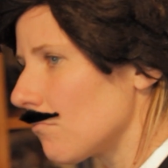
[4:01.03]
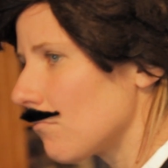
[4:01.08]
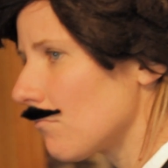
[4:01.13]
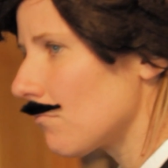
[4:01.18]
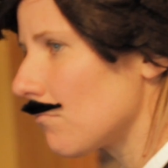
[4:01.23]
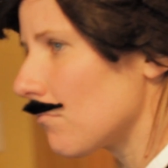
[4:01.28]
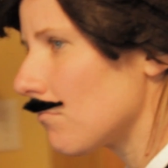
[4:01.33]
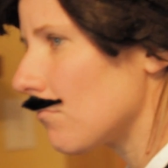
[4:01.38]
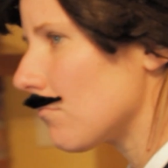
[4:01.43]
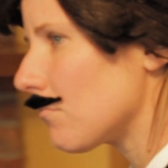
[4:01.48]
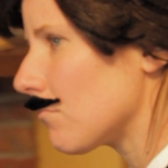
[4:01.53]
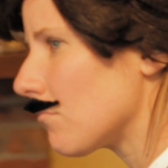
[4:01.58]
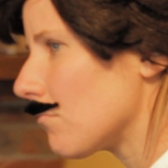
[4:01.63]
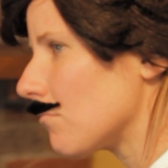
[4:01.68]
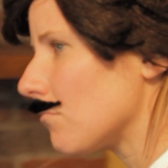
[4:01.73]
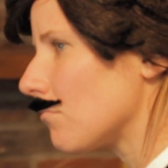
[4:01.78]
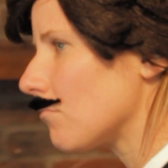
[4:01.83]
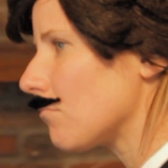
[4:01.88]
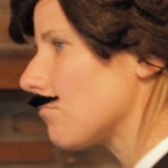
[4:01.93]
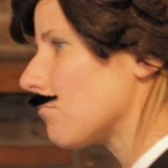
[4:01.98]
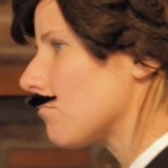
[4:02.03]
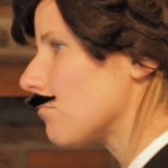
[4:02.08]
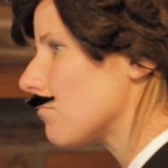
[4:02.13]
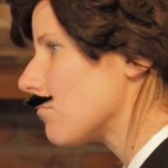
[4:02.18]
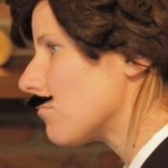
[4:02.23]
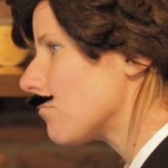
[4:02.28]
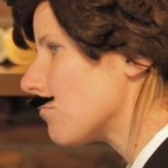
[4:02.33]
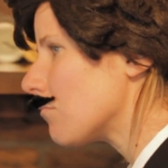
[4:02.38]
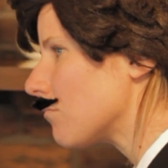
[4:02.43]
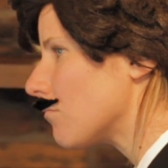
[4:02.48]
and he finds some
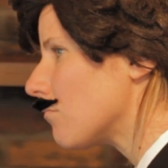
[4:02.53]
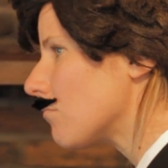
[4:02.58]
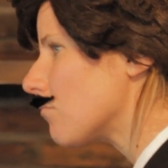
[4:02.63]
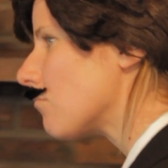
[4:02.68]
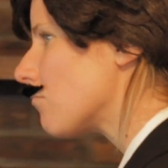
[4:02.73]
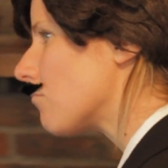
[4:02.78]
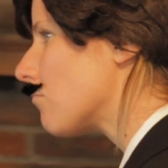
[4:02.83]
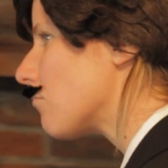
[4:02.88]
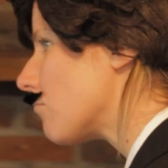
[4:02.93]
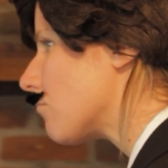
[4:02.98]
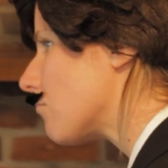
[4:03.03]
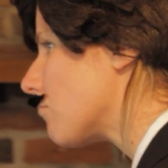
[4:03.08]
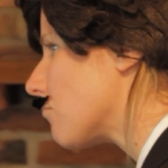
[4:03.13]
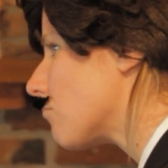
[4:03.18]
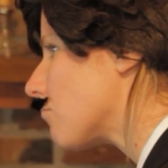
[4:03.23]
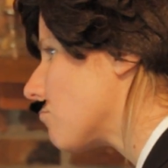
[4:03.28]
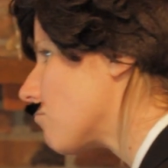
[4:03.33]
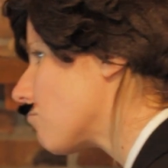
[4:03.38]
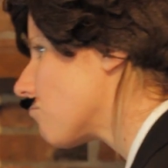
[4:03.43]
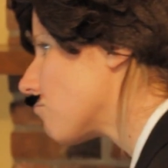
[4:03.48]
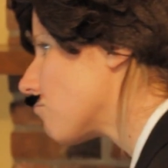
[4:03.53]
security night